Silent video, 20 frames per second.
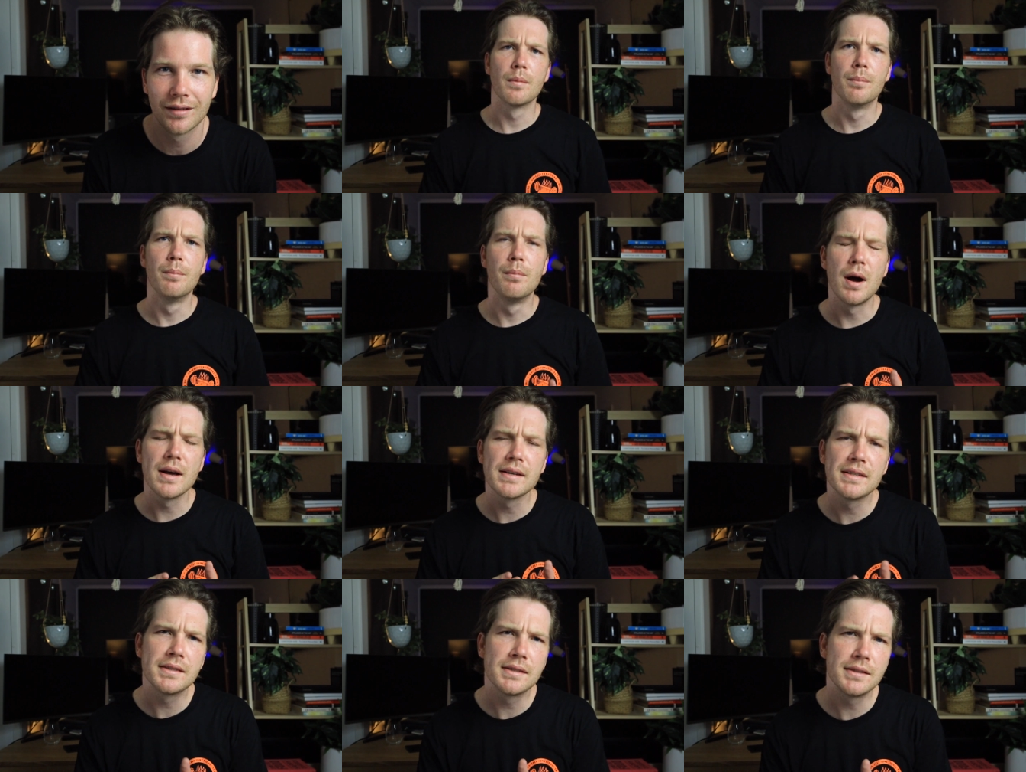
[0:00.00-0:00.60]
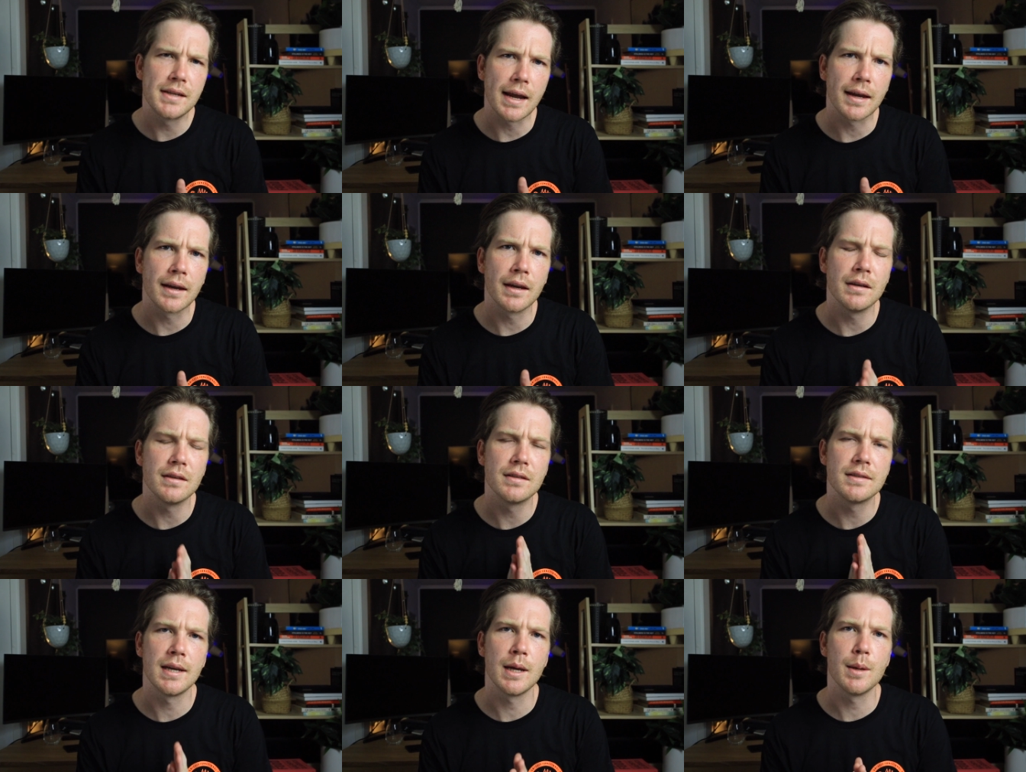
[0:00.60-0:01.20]
My
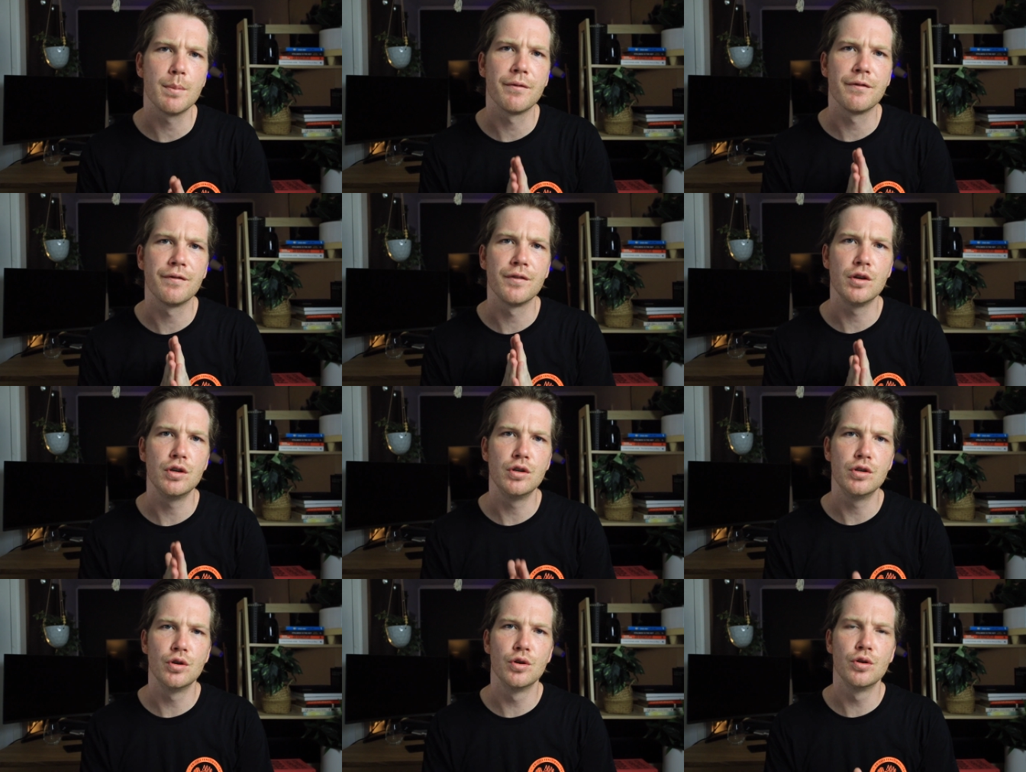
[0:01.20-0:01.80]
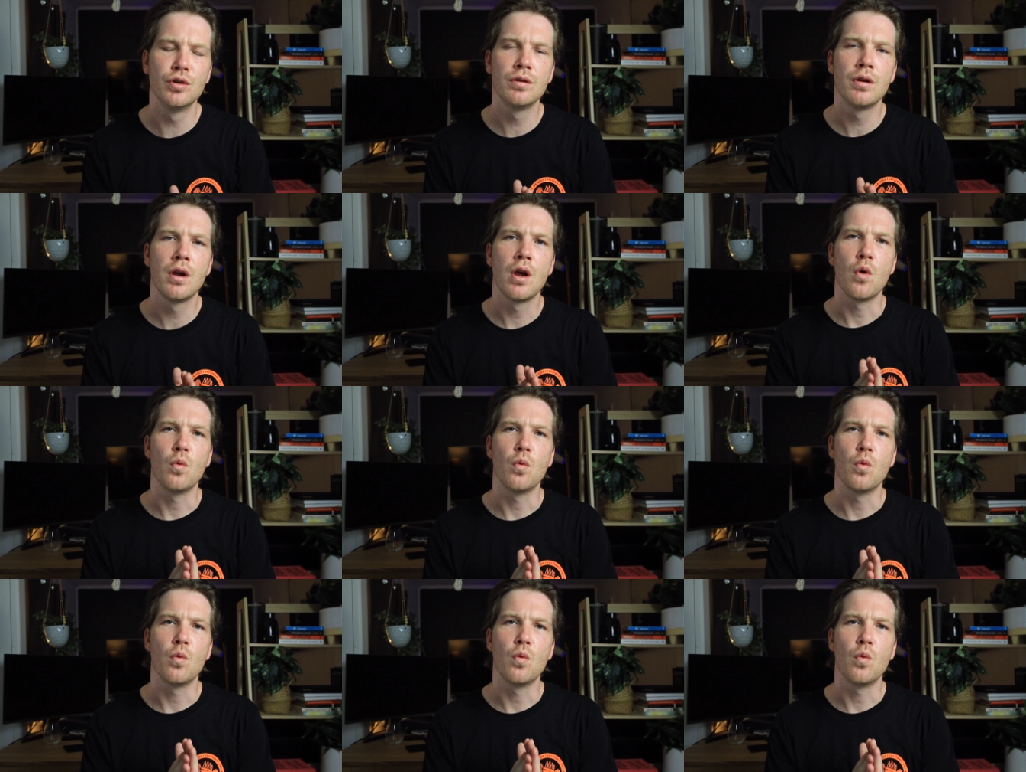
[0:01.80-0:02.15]
second tip for you